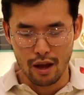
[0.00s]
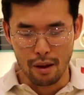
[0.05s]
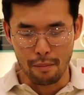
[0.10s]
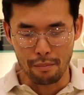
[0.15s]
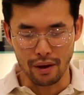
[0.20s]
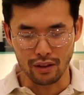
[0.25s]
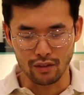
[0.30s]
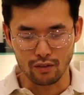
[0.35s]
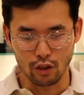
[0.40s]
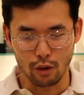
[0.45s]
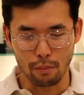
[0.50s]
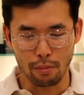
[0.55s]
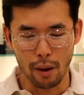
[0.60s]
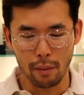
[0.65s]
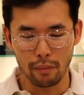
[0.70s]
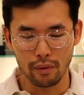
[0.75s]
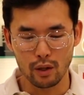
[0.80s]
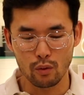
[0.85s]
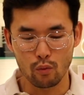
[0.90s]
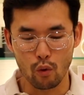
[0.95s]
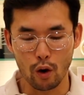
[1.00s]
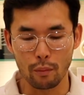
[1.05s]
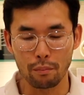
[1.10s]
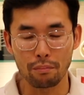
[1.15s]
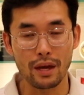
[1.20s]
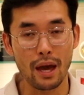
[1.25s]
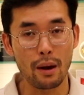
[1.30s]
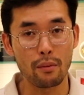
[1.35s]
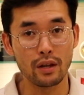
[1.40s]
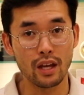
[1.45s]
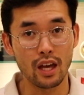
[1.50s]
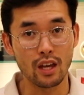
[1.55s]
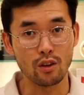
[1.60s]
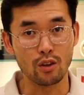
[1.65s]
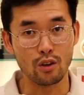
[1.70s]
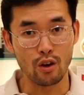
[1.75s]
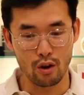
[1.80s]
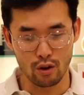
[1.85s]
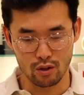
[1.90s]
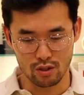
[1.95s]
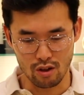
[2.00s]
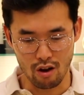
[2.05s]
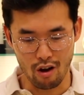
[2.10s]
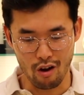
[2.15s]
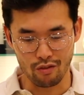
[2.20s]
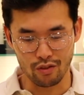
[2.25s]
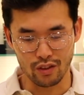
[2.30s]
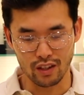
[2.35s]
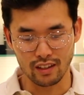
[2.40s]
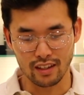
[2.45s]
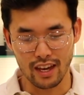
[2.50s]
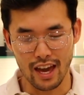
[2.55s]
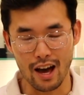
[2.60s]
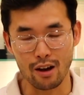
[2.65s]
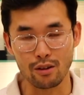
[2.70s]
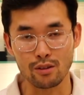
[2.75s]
but you probably won't be able to get your nose on the Gao.